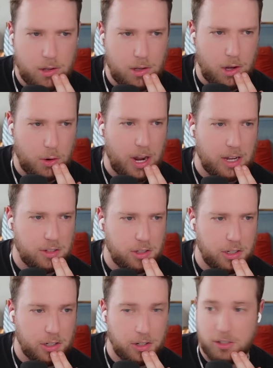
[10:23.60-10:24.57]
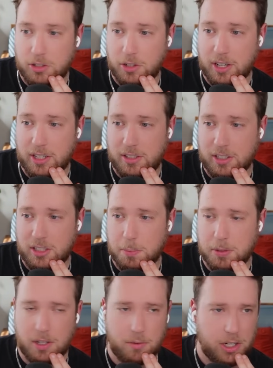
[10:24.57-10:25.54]
Okay, so you're at a
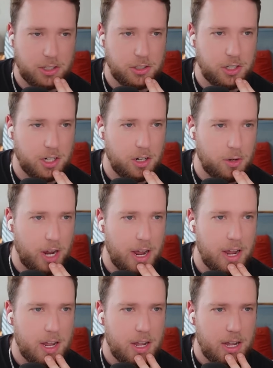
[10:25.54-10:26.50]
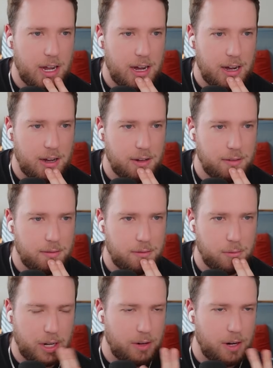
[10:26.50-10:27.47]
60% rushing share. Okay,
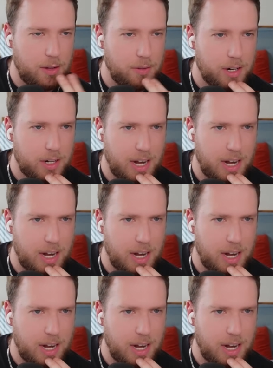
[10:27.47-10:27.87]
right around there.